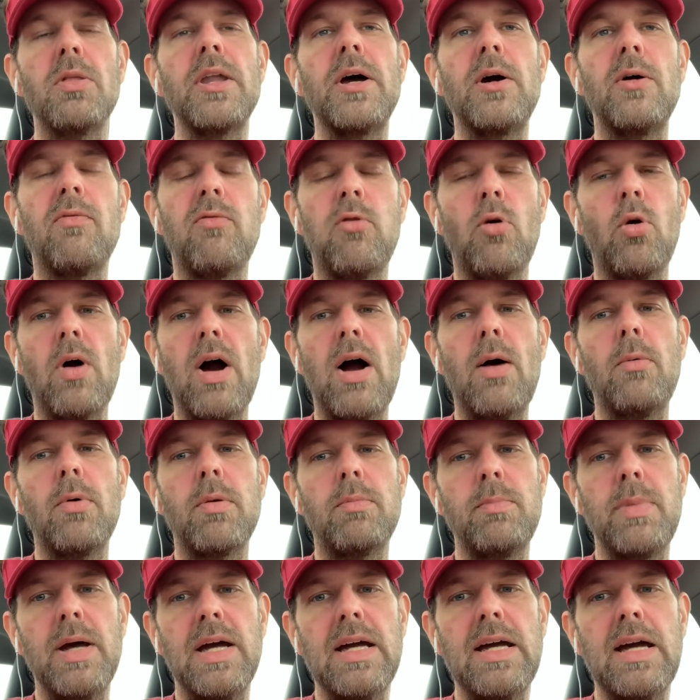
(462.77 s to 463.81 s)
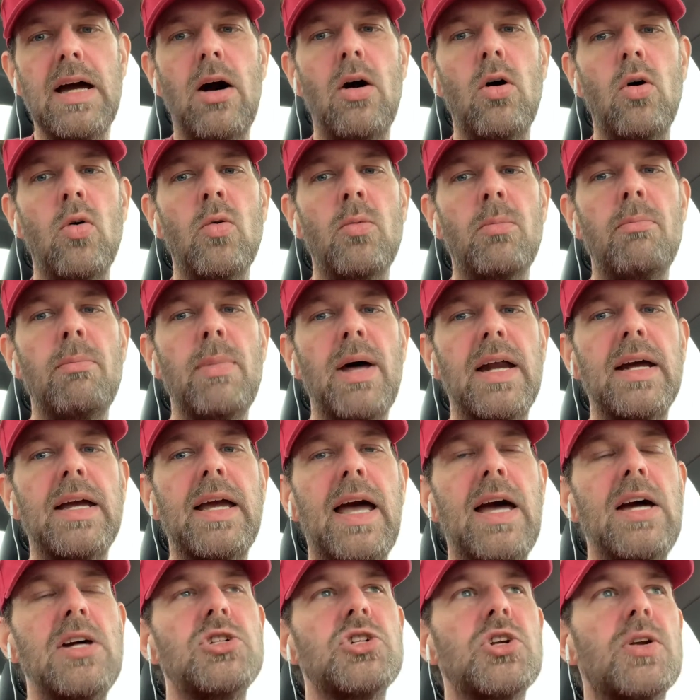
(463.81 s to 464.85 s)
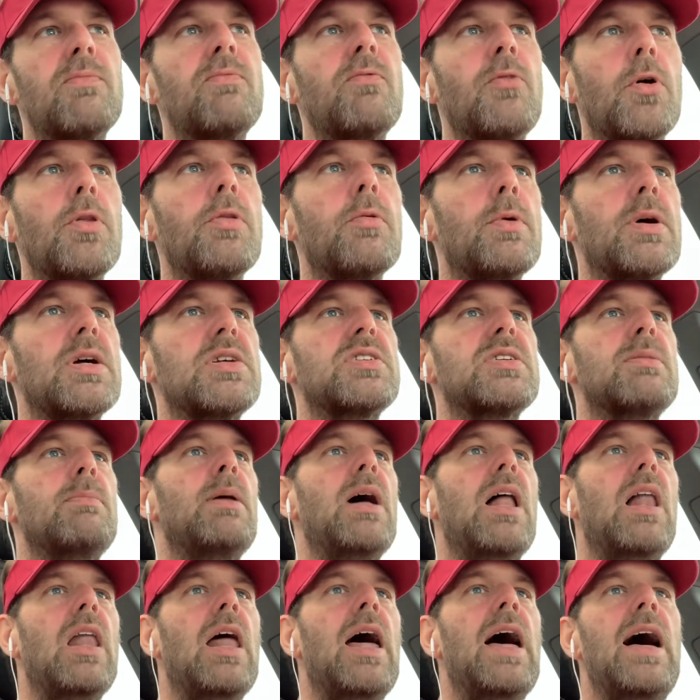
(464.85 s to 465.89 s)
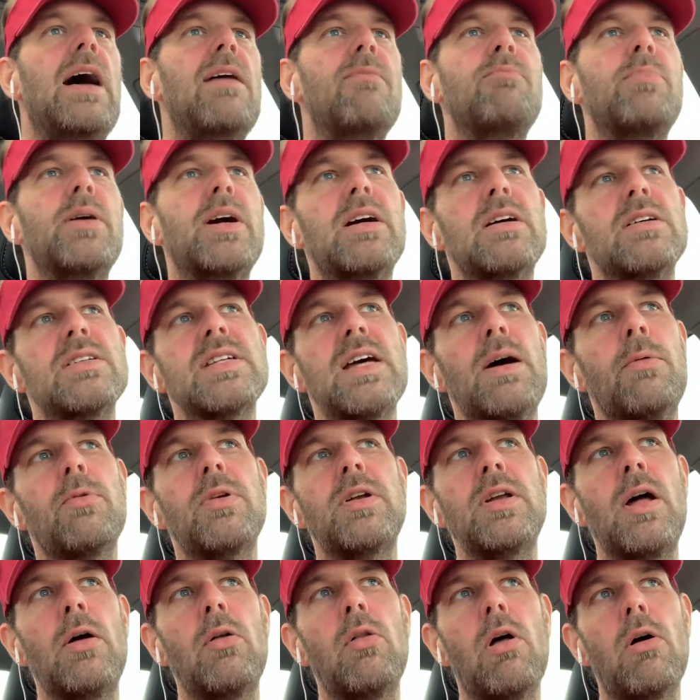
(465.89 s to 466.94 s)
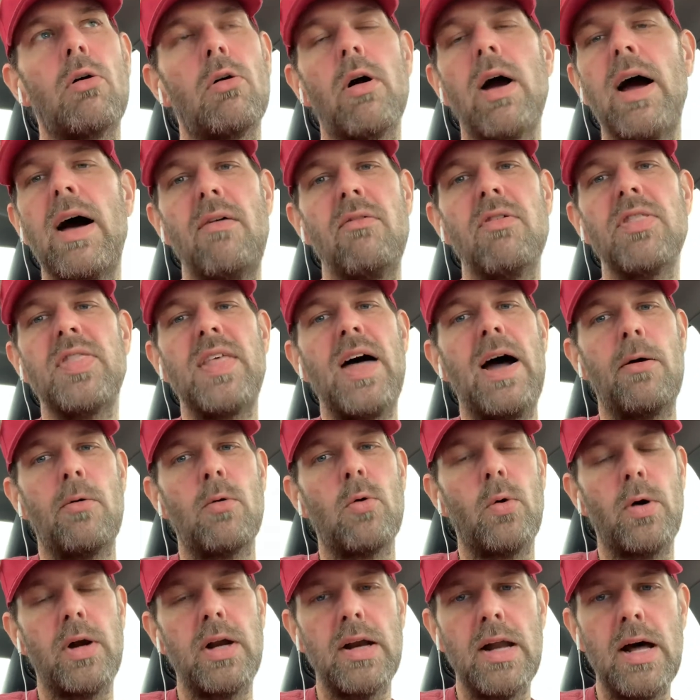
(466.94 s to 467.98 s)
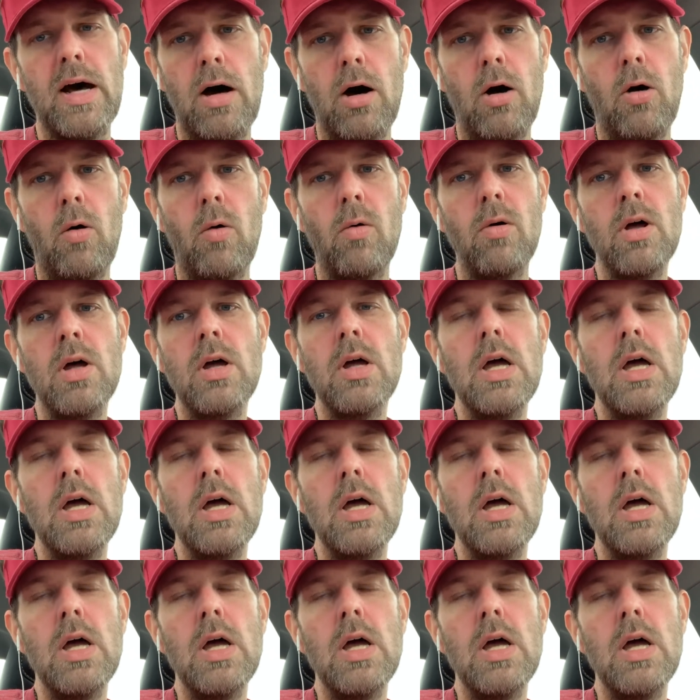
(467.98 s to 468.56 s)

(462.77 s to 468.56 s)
Therefore, I would be on medication for the rest of my life because I would no longer have a thyroid at all.